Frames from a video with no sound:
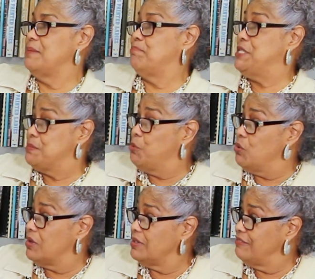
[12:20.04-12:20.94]

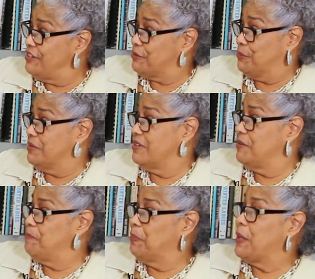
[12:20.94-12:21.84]
bespoke fretwork.
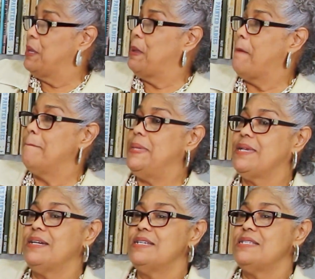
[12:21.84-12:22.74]

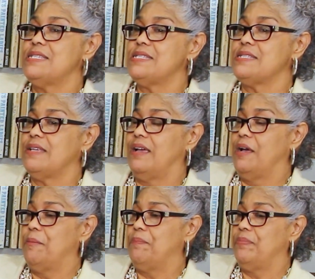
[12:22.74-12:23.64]
Because
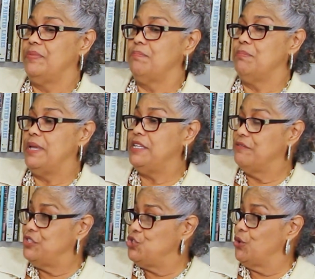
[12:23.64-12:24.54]
many
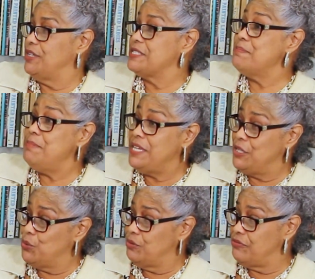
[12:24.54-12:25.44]
of the joiners
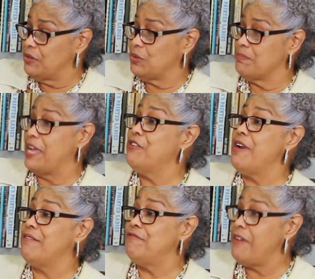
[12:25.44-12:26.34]
made their own fretwork. My
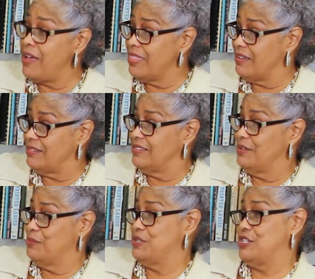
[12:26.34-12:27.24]
grandfather
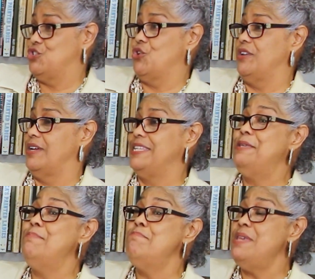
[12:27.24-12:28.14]
was a joiner, and
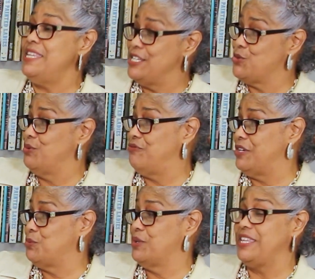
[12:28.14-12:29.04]
he made his own
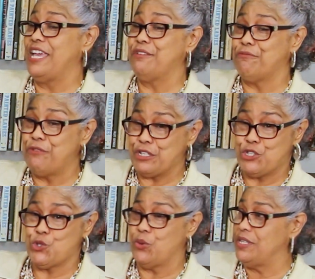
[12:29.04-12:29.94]
fretwork. He had a fret
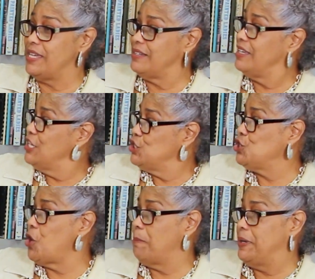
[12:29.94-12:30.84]
saw and he had a
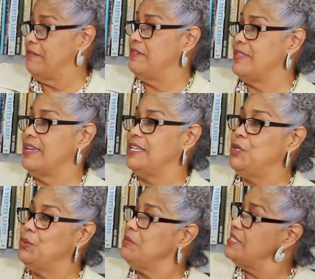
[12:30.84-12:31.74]
shop and everything, and
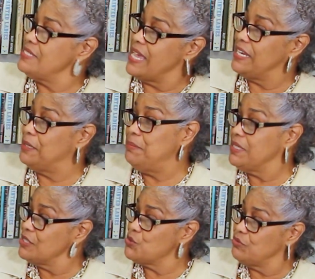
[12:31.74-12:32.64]
he would design and
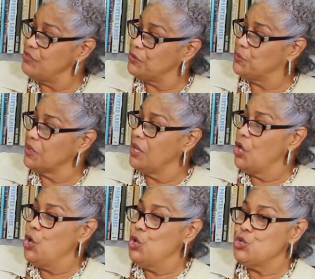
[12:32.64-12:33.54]
make his own fretwork.
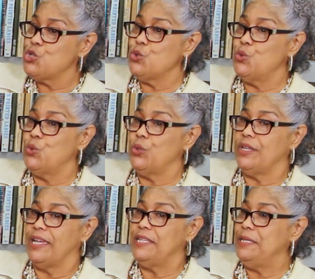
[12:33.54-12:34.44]
So,
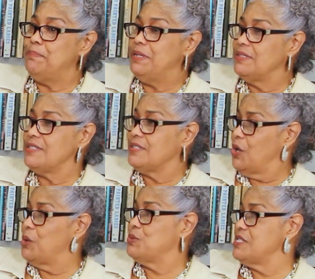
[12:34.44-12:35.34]
and he built
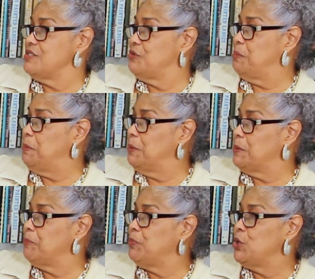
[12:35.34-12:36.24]
houses for
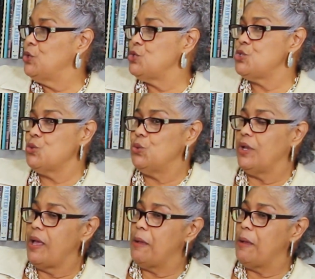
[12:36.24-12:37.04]
people. So